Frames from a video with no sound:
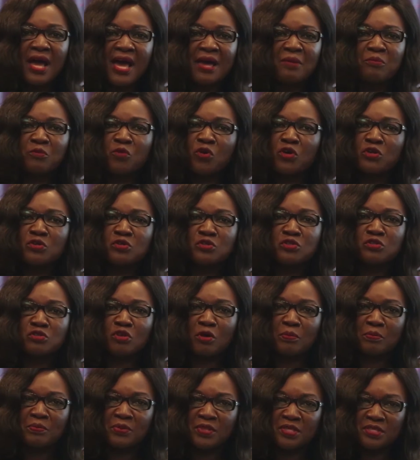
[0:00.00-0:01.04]
I'm going to
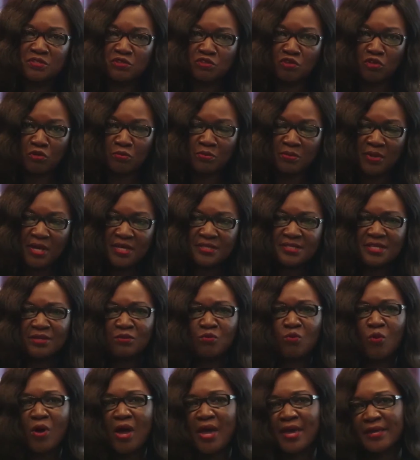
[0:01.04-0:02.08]
stop this job. I said,
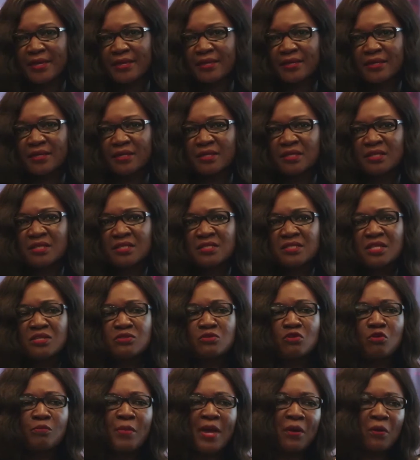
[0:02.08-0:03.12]
why?
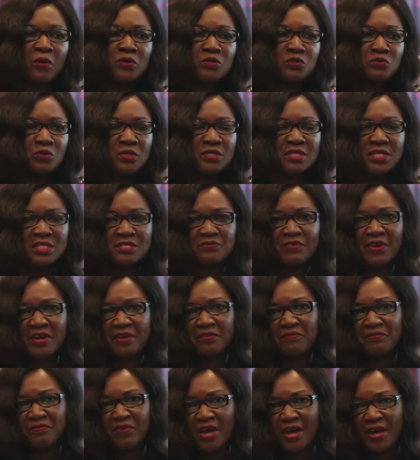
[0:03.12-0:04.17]
says, oh, my constituency is
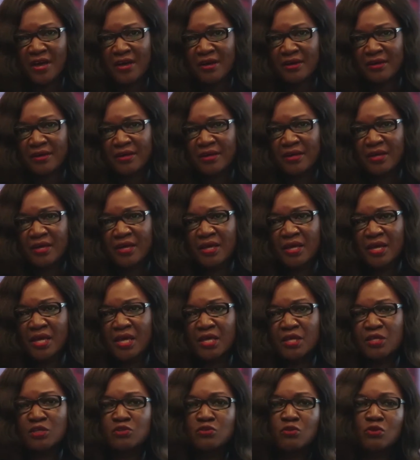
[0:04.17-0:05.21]
very far.
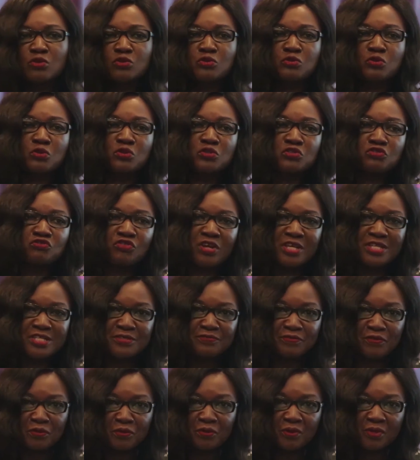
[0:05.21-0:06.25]
It is so, so
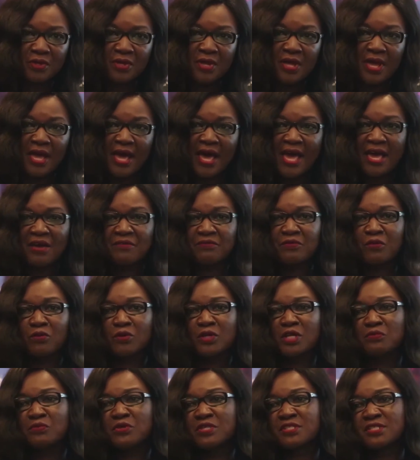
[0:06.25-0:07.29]
stressful. I have
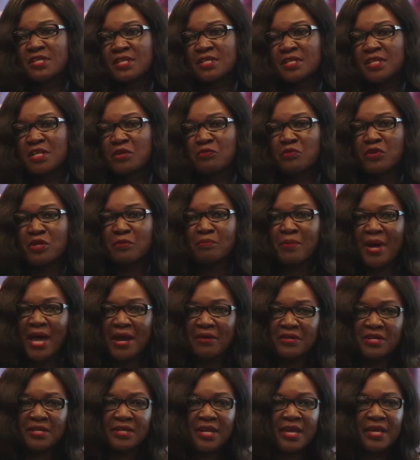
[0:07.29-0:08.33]
only recently
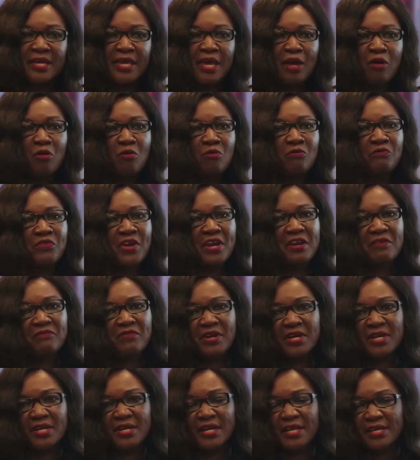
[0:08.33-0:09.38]
remarried and I get home very,
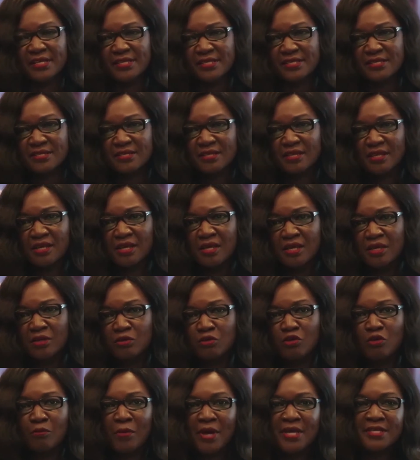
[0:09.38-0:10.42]
very late.
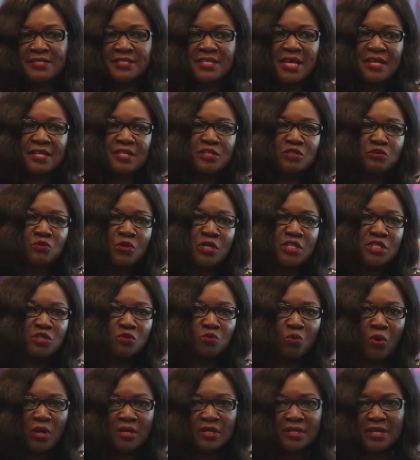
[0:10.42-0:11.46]
You know, my son is
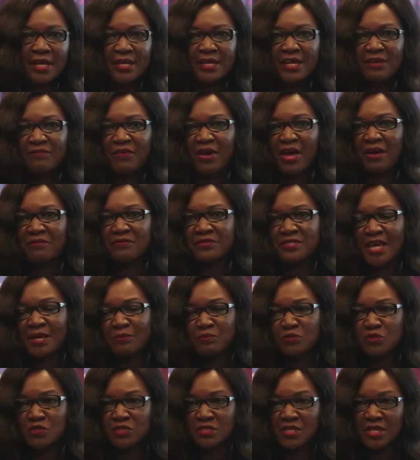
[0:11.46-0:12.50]
21 and I never have
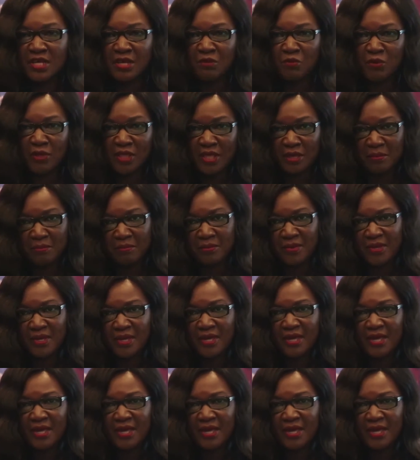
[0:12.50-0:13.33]
time to stay with him.